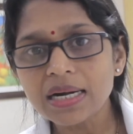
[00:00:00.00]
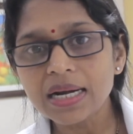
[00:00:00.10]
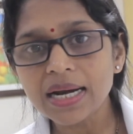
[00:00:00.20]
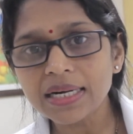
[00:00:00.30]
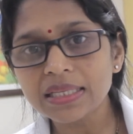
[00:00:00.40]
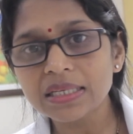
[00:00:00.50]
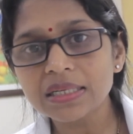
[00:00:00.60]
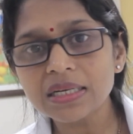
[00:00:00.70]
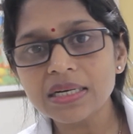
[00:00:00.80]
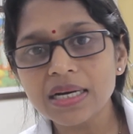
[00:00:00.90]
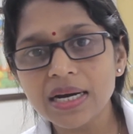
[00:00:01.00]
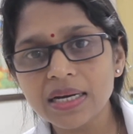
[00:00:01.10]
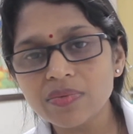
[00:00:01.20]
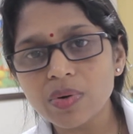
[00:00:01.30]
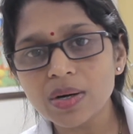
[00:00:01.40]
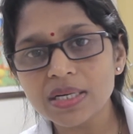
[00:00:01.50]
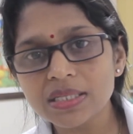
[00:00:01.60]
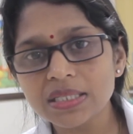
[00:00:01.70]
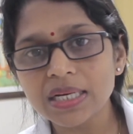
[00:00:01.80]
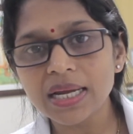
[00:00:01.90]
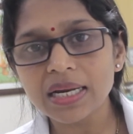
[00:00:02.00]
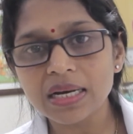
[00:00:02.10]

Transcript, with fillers: let the native organs like